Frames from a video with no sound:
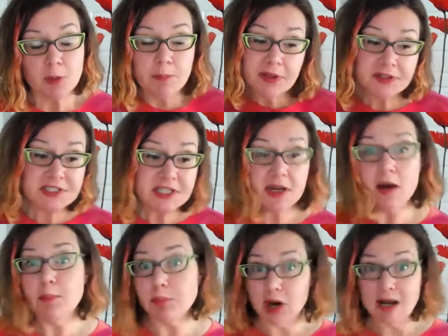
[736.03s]
building
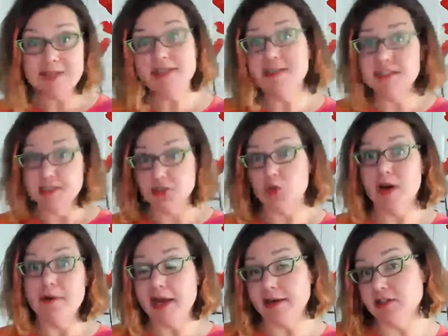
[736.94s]
up processes
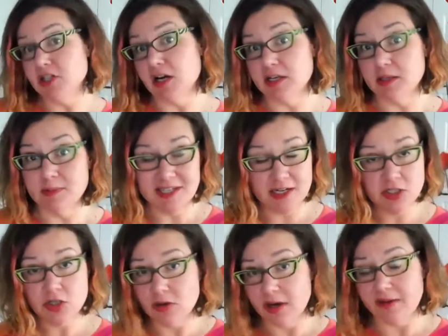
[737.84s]
around that and
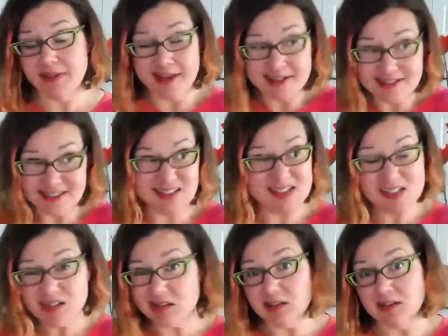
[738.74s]
documentation around that is
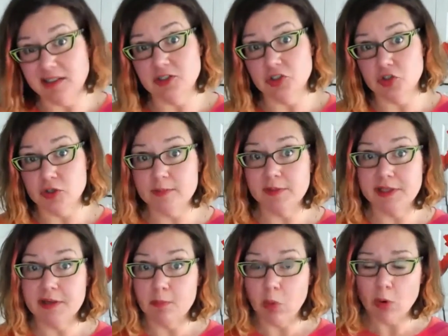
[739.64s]
still
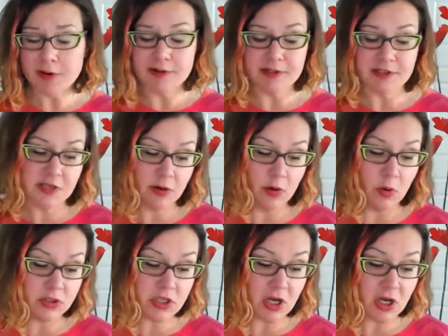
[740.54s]
extremely important.
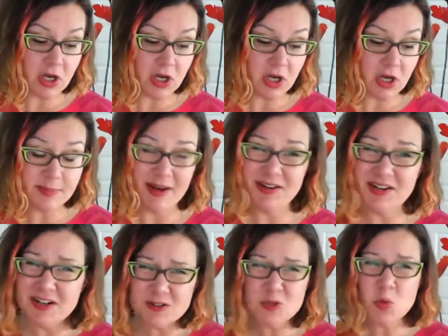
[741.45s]
So talk to your boss about
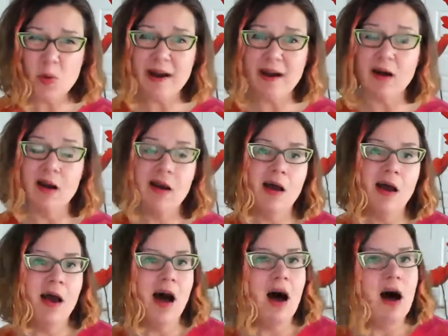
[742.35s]
here's where
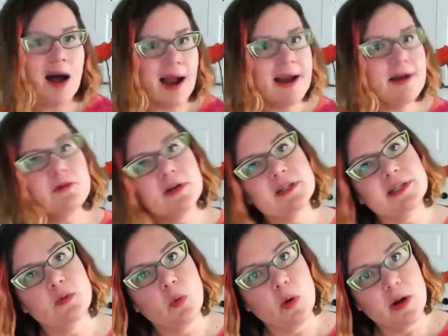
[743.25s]
I
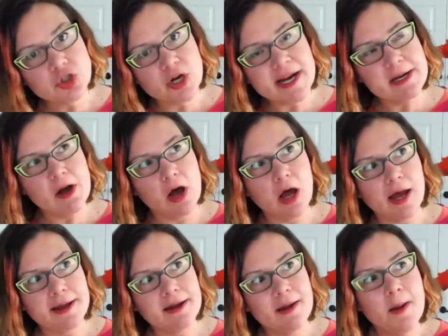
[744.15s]
really want to train
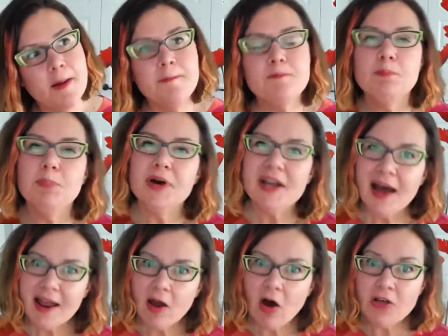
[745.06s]
on, but
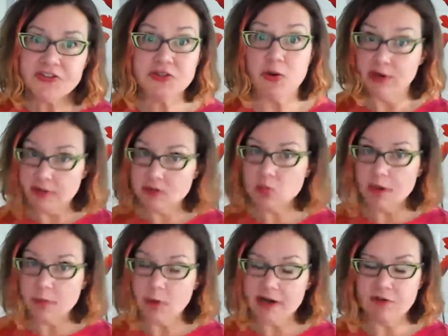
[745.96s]
I also, here's
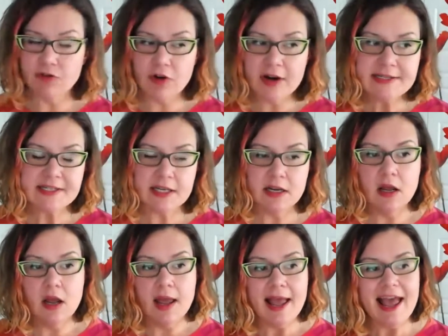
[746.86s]
one way to phrase it,
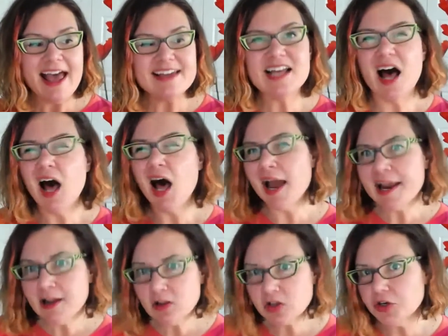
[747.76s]
as
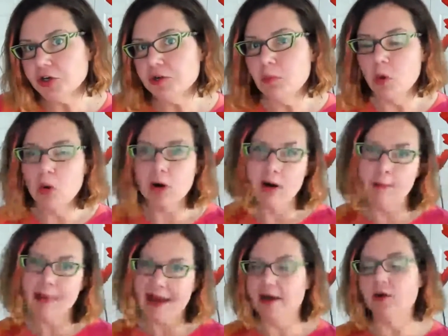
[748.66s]
I learn more
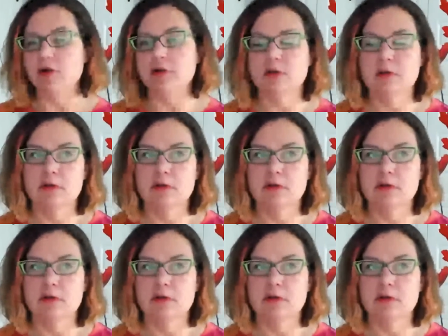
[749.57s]
about